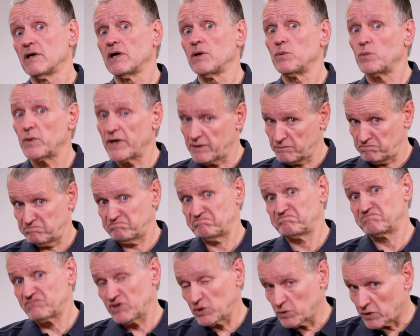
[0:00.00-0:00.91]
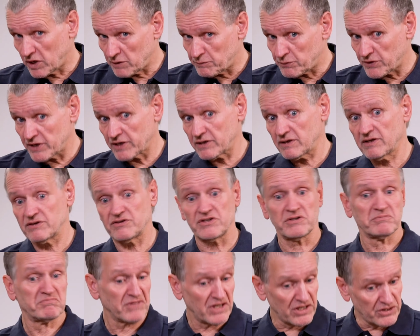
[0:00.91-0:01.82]
When you are
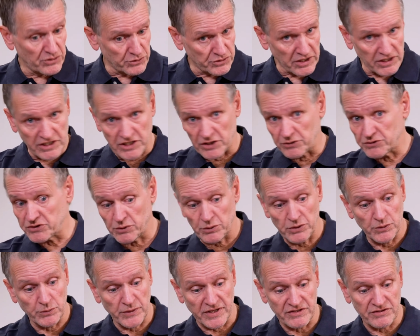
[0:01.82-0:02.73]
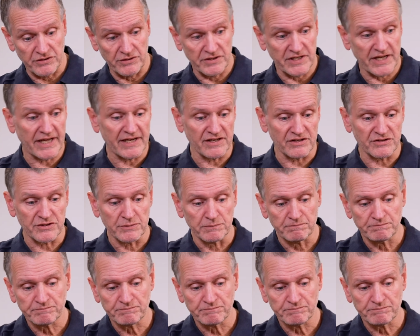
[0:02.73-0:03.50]
pregnant, it usually goes all the way to the end.